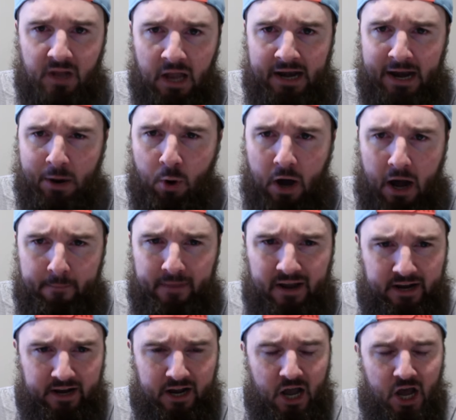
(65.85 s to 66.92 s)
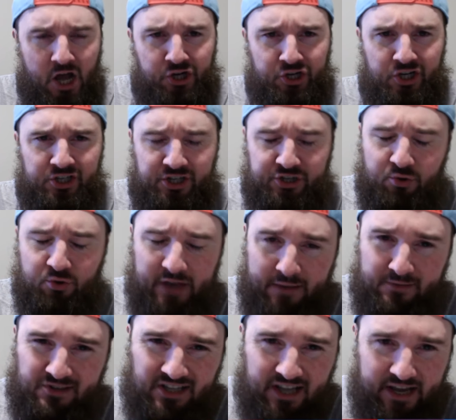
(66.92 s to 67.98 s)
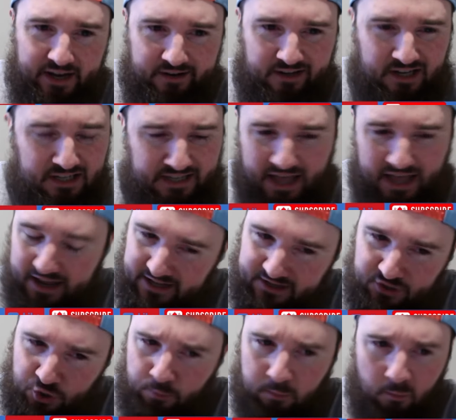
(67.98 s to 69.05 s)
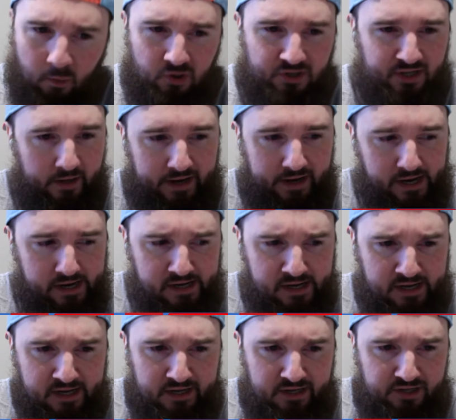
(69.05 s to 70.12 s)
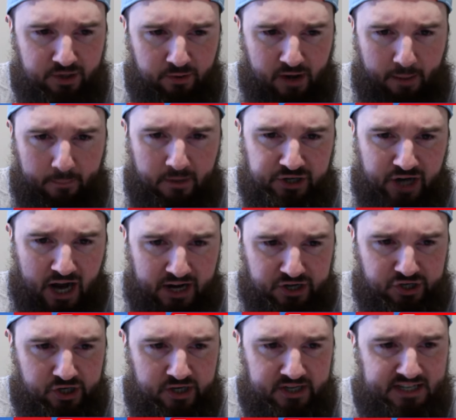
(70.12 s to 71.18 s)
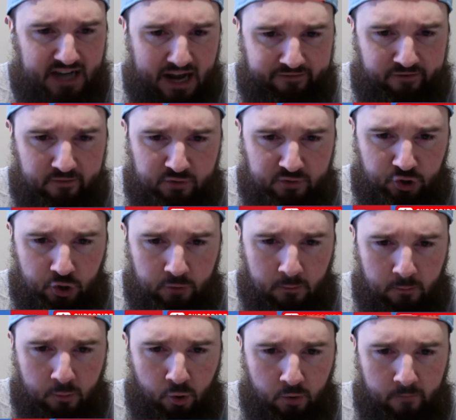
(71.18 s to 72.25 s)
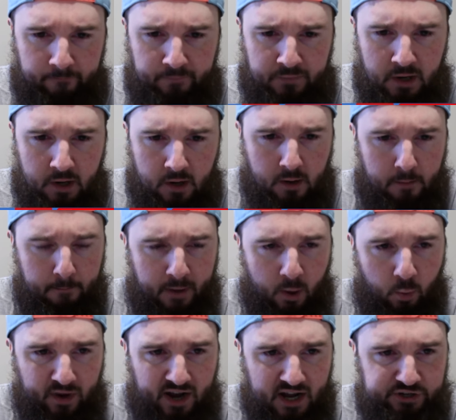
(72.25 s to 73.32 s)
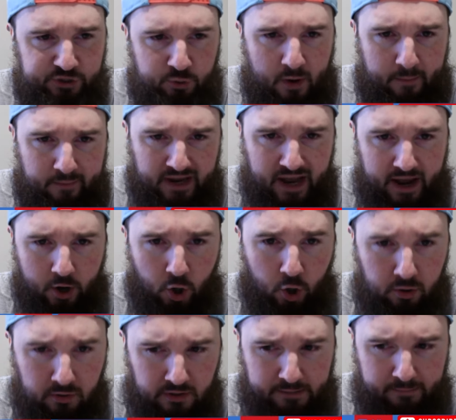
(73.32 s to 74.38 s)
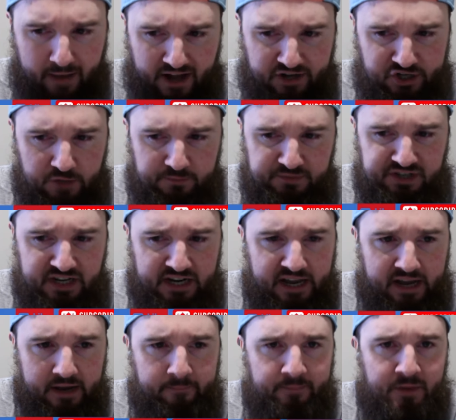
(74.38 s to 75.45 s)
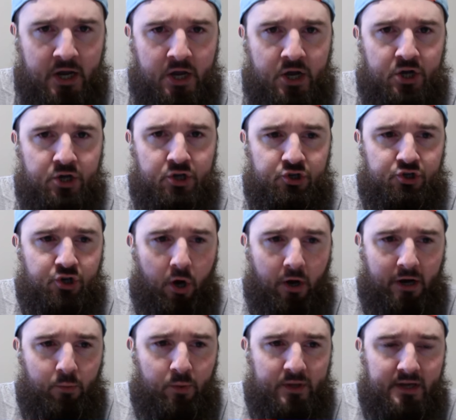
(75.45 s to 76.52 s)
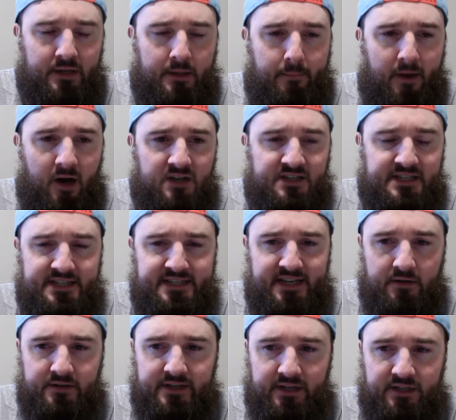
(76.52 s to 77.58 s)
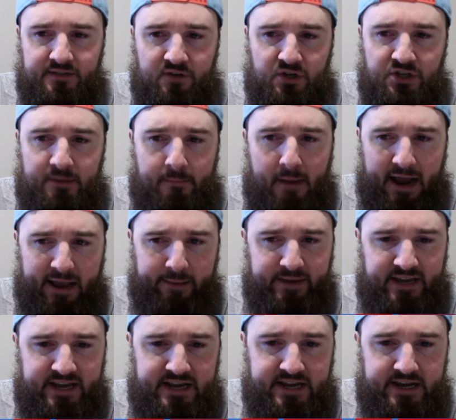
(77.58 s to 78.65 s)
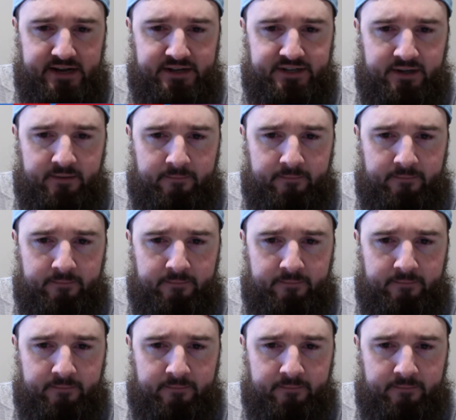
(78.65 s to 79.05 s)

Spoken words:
And yeah, we'll hop in it. Just a two-game slate because of the Super Bowl Sunday. So not much action aside from the Super Bowl. But we got two NBA early matchups today, starting with the Boston Celtics versus the Miami Heat.